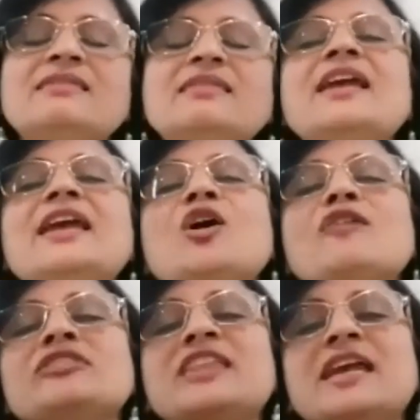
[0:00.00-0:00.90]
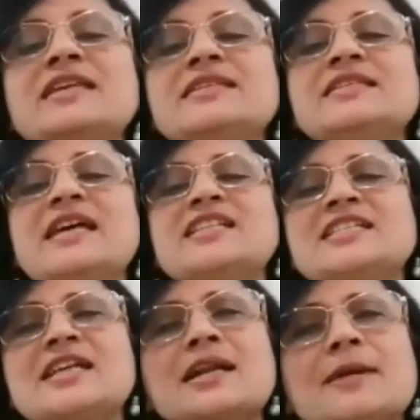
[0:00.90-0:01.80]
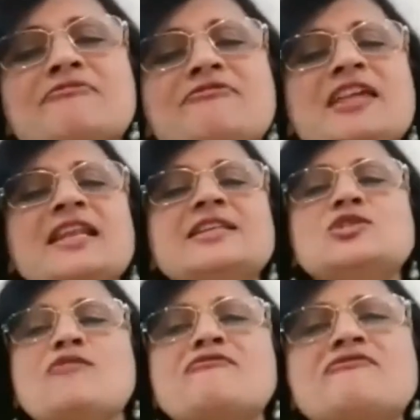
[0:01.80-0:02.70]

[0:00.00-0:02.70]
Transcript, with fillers: thinking of things that stir up feelings of